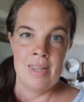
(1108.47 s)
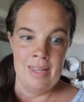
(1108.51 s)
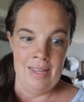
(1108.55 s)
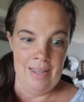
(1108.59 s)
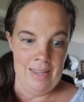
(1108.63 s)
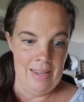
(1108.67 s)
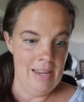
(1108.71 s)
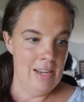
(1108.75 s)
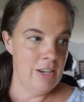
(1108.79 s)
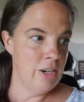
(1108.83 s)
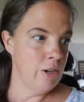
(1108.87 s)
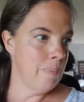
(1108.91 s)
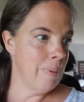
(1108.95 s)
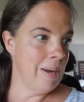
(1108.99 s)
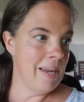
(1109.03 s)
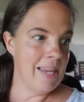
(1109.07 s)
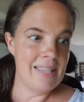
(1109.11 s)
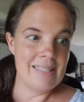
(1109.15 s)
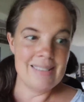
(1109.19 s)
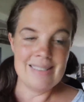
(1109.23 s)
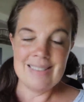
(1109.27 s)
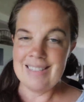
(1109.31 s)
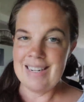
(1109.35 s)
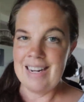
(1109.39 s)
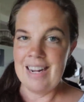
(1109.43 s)
and you're
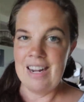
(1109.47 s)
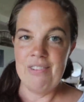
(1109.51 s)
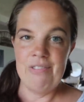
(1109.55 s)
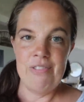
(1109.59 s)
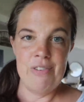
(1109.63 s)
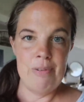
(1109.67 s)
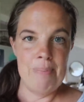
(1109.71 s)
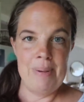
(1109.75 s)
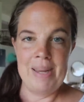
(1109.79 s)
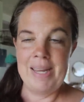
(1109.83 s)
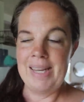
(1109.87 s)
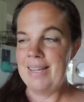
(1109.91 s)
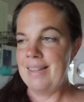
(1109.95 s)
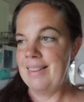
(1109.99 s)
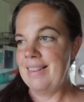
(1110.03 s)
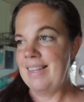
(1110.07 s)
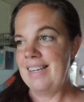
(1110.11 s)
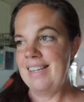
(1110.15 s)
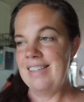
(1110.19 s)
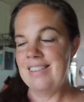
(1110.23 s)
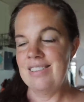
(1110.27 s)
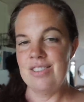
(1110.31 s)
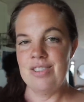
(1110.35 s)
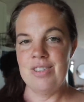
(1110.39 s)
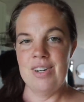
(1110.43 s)
baking stuff and making
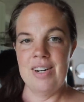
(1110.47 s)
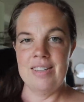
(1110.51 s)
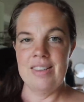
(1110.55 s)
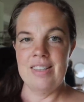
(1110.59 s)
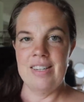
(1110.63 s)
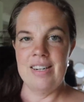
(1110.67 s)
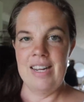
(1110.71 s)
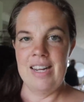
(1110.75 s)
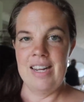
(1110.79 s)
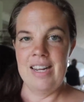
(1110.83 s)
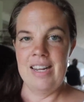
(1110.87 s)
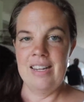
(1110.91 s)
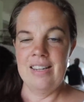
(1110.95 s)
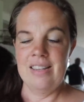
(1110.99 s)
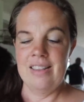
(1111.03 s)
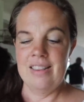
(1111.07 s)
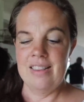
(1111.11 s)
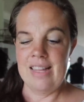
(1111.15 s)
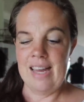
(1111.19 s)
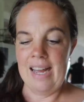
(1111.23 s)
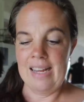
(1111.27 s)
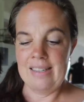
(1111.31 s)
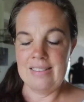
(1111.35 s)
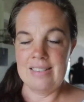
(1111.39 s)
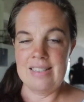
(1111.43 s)
things throughout the day,
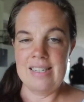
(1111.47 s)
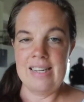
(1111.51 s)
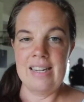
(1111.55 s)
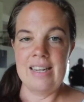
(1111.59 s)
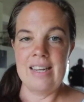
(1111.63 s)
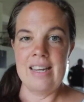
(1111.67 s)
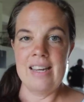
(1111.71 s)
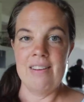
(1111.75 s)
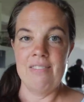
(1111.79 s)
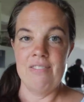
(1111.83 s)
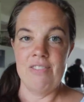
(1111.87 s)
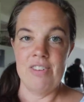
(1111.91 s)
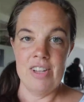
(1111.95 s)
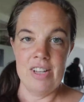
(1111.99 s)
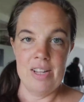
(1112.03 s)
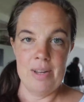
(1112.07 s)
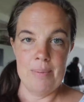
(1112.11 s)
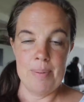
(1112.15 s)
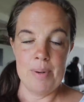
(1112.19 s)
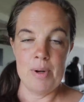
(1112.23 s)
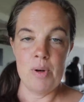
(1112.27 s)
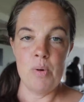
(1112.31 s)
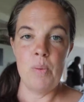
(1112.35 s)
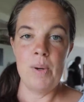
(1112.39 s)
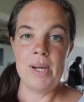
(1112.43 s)
that sink can fill
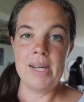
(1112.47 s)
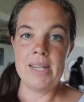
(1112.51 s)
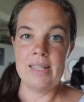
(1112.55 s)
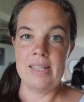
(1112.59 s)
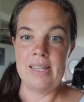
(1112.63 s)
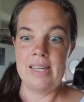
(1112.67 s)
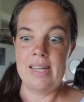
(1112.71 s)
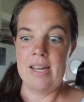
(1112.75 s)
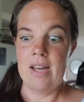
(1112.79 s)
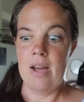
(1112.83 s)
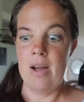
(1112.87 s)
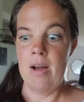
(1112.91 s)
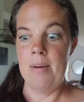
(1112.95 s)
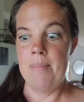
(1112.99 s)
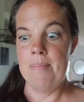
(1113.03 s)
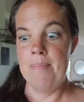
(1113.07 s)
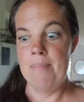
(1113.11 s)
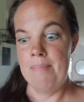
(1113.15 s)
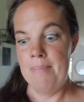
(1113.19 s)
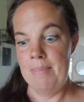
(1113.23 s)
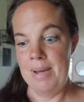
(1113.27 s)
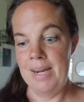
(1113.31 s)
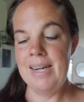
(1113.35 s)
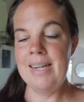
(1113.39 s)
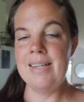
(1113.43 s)
up quickly
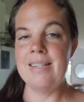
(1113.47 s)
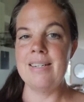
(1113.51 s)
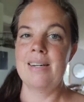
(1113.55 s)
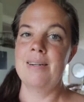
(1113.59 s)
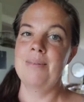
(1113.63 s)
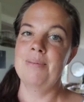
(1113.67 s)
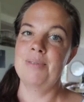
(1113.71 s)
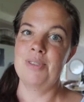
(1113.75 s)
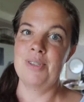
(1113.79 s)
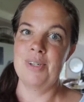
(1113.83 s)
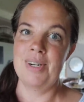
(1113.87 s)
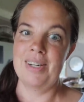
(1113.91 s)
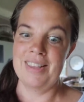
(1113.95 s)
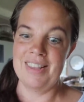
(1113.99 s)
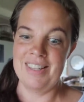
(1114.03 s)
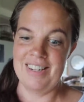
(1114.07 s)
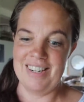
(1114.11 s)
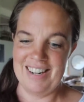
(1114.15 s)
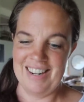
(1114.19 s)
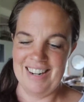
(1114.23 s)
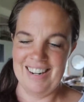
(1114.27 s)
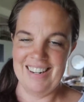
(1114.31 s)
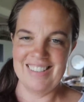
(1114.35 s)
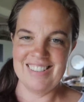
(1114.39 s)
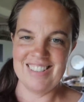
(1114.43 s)
many times throughout the
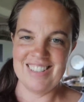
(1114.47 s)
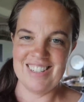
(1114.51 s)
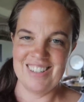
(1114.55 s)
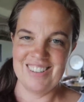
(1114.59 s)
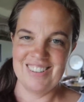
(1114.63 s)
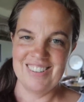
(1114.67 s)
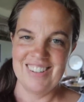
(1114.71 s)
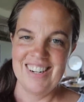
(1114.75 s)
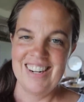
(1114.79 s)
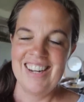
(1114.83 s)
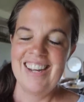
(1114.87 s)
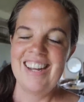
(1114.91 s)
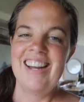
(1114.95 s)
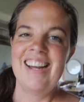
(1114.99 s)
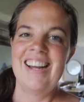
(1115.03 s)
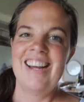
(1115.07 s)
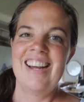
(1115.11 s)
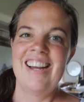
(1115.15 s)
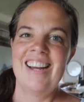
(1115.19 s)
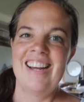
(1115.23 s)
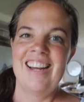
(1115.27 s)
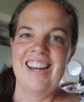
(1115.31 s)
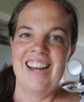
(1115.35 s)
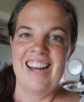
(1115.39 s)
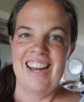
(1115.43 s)
day. So
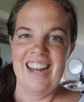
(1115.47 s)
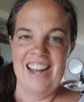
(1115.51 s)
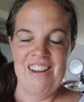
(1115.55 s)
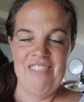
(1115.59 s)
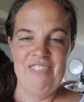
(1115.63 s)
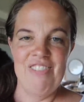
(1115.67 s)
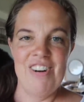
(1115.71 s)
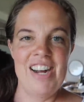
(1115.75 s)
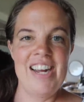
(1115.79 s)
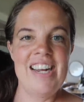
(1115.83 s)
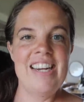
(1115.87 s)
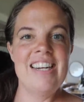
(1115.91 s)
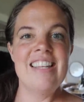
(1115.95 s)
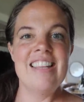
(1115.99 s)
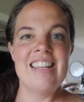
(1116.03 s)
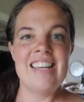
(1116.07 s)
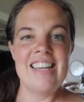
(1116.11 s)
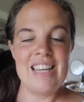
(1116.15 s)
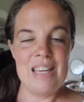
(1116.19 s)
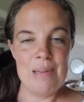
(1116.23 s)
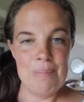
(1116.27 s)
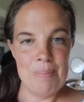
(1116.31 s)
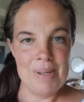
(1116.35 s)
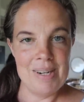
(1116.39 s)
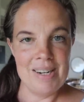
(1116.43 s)
I find
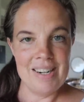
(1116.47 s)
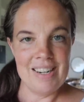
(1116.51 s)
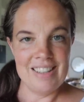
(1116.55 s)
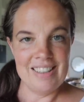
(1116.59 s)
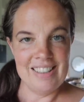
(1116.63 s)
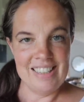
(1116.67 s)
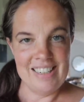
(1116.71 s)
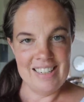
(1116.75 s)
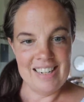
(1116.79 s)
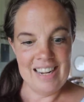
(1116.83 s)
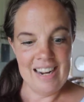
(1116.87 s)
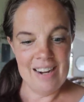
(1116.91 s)
that keeping it cleaned